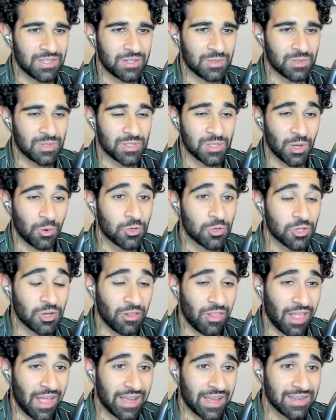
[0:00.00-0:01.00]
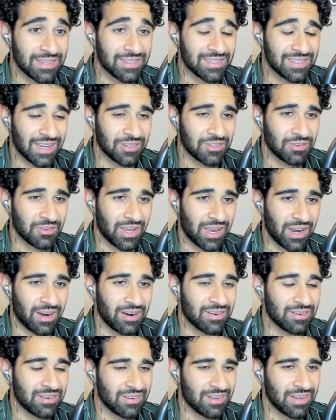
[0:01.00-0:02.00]
to socialize dental
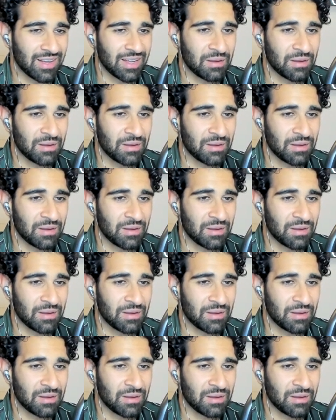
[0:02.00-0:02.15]
care.